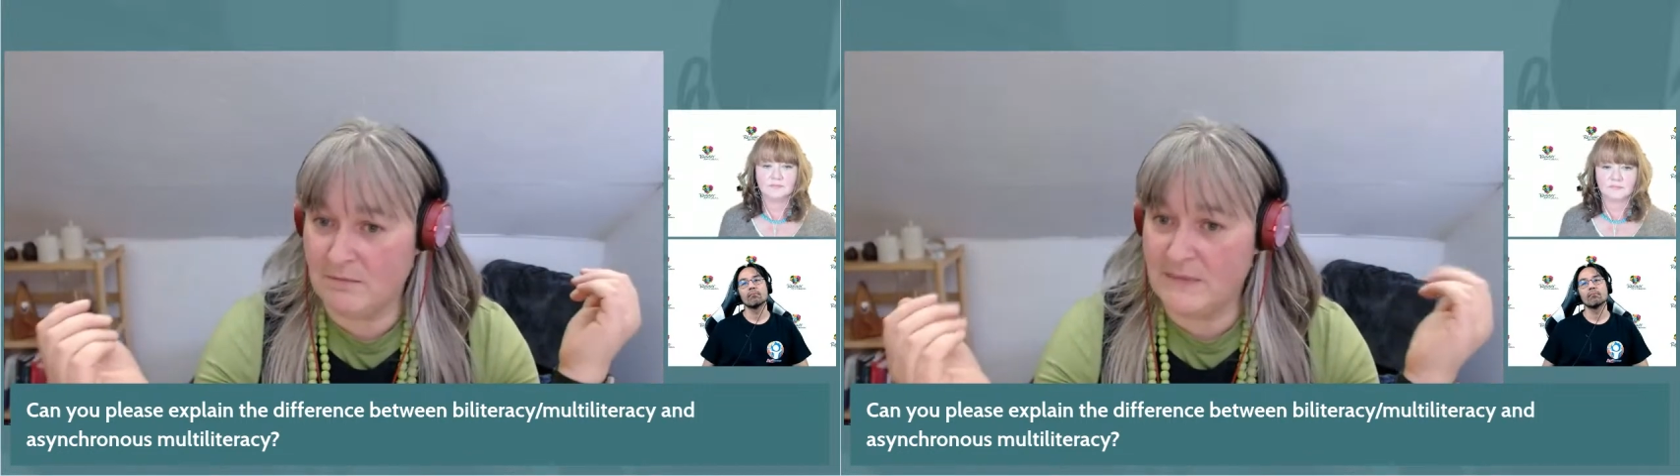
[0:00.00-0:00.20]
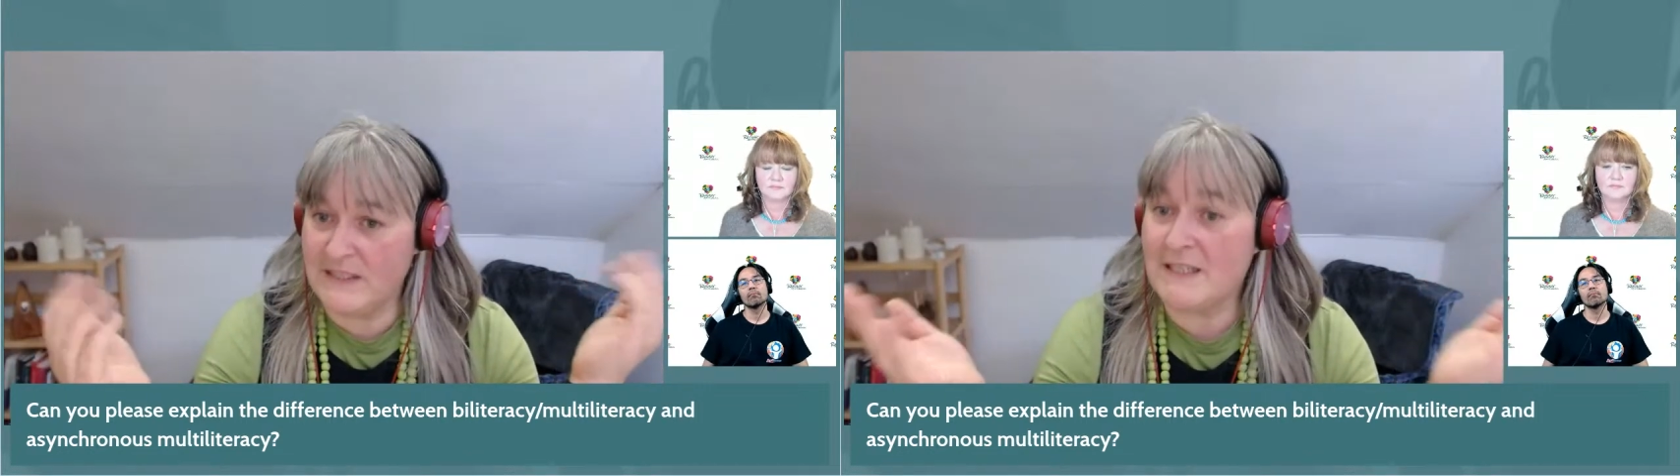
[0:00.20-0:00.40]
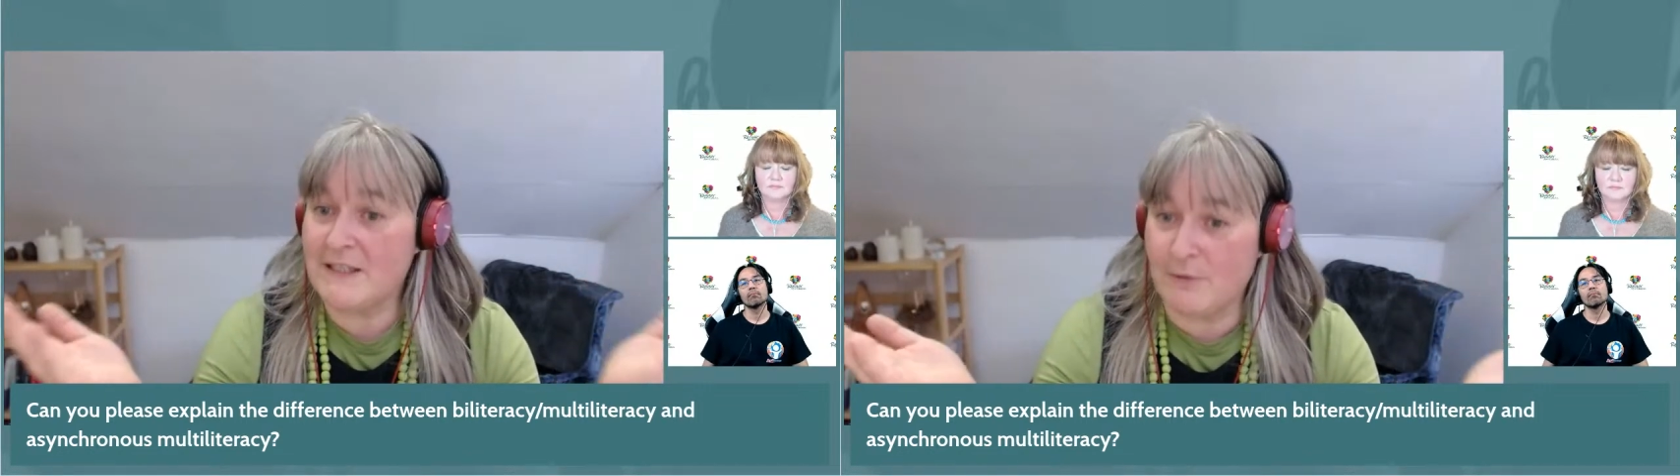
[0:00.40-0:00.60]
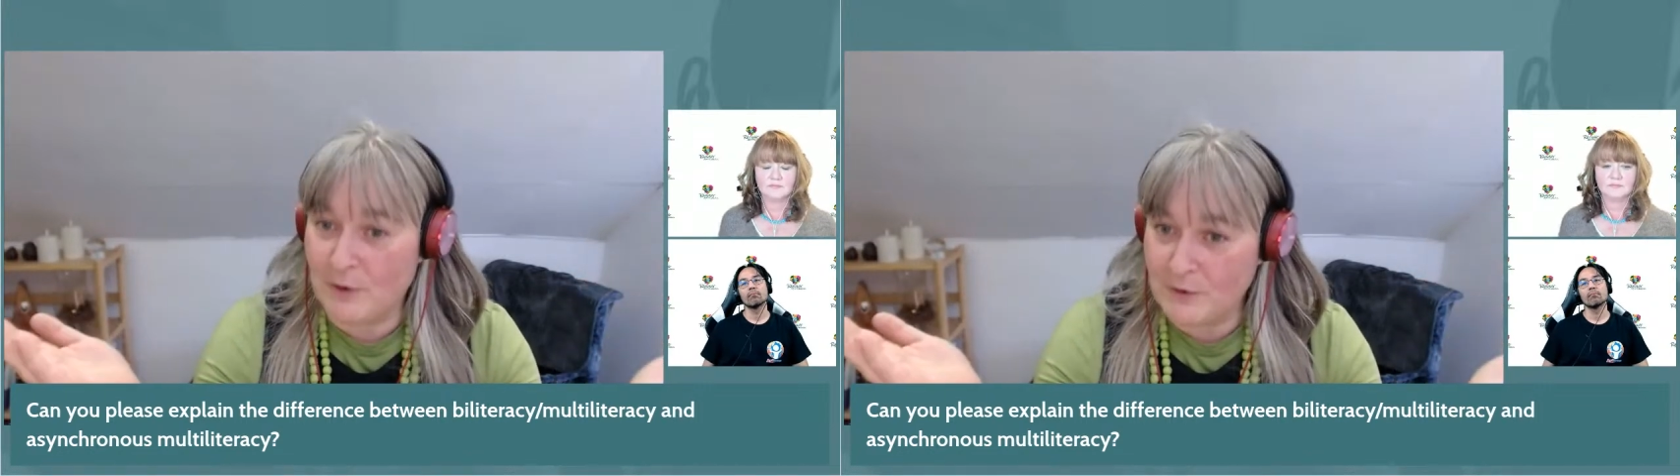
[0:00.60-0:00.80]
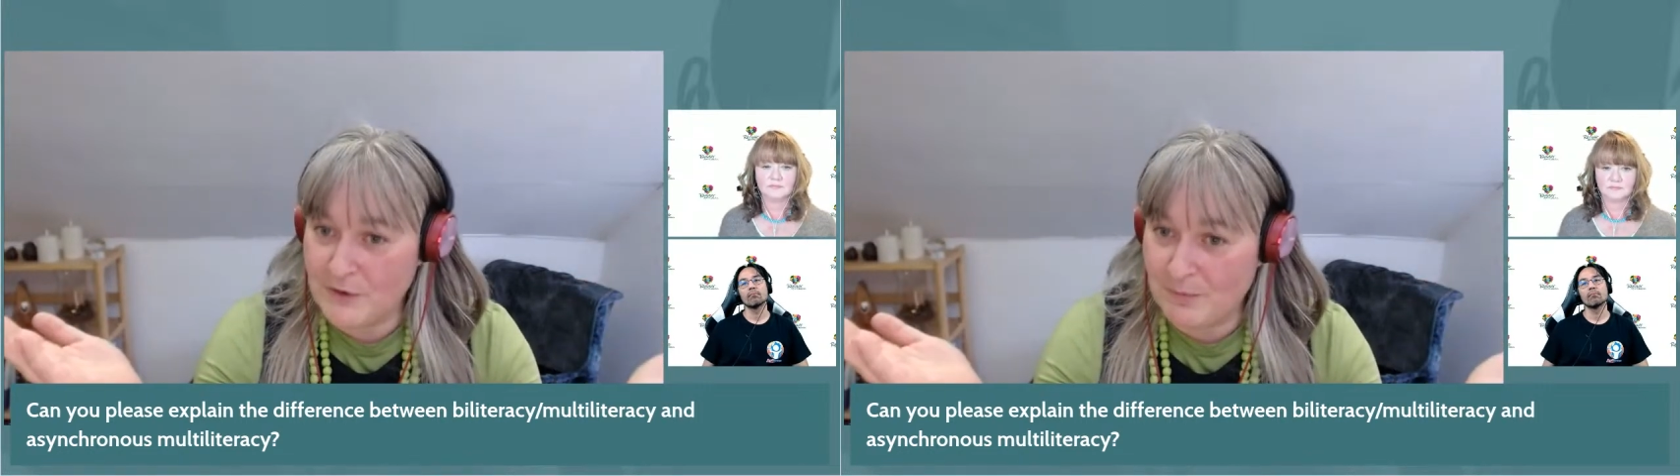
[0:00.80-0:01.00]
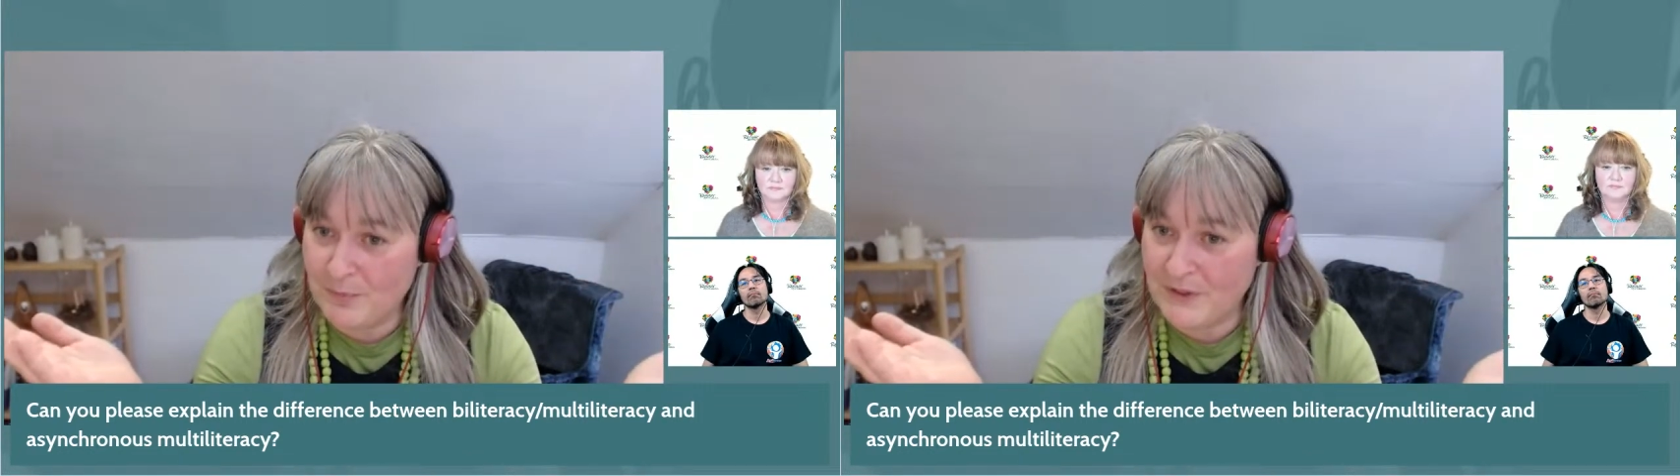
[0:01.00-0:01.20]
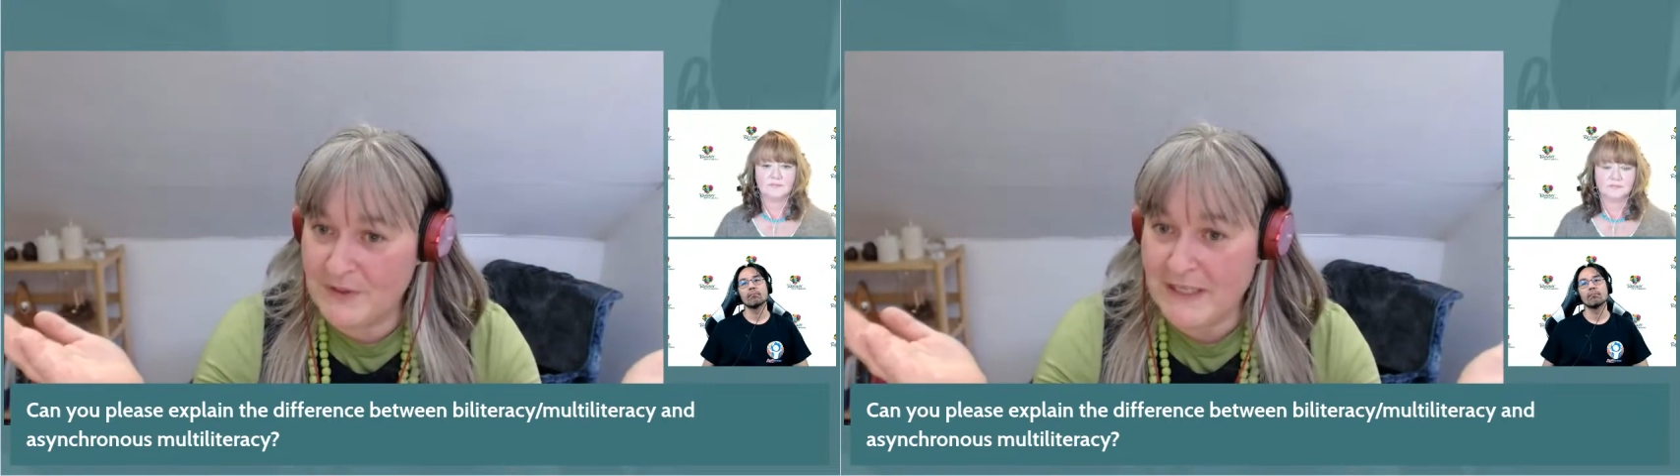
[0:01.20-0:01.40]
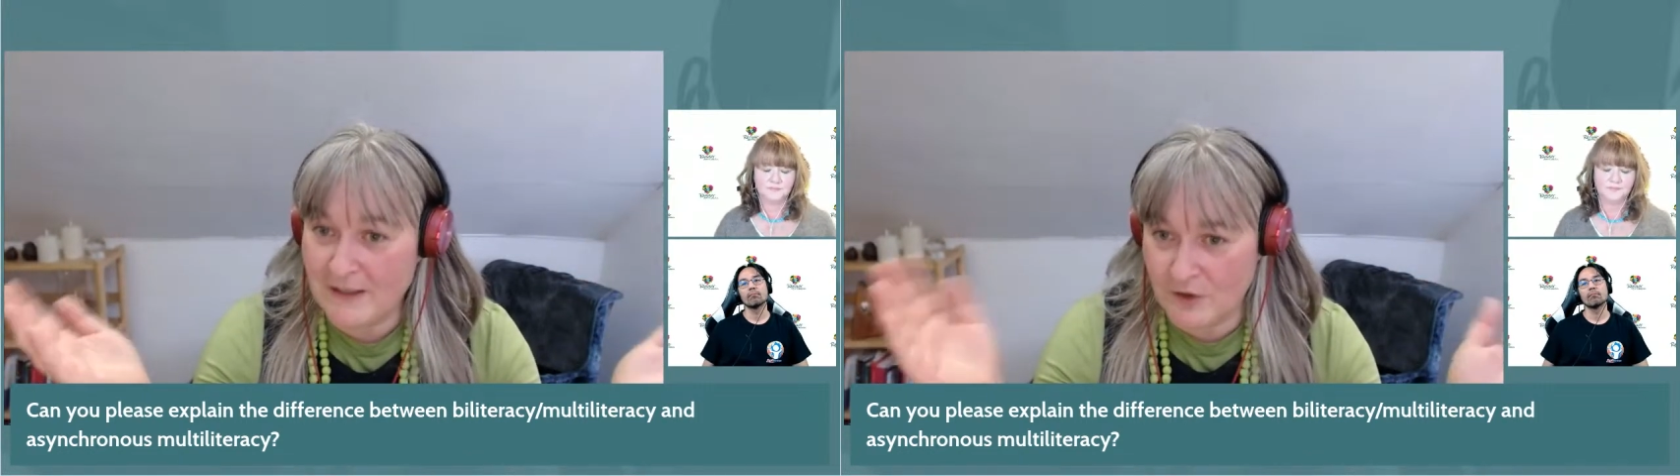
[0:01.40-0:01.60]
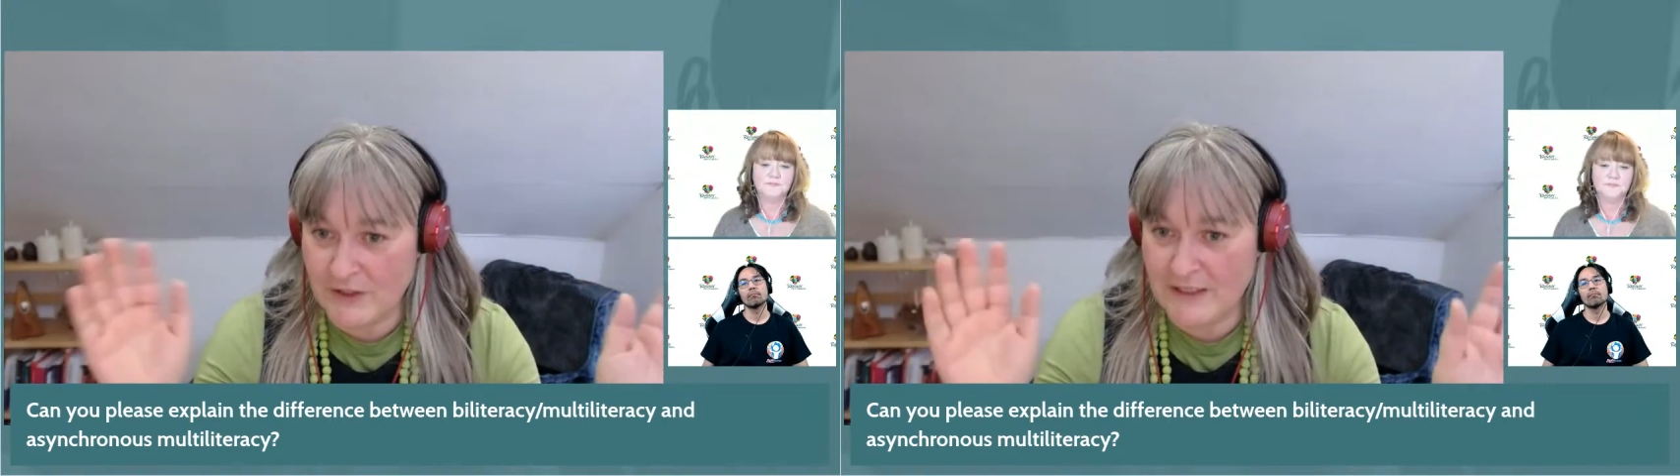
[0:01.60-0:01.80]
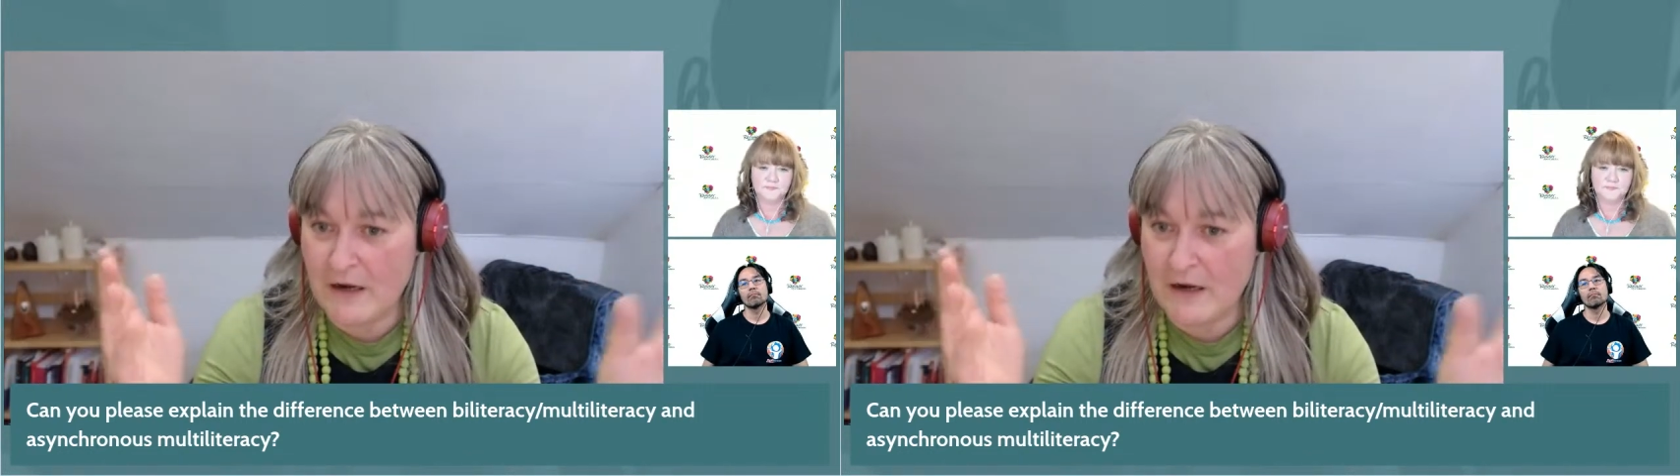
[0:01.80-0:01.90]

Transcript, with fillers: six year olds because actually mm-hmm.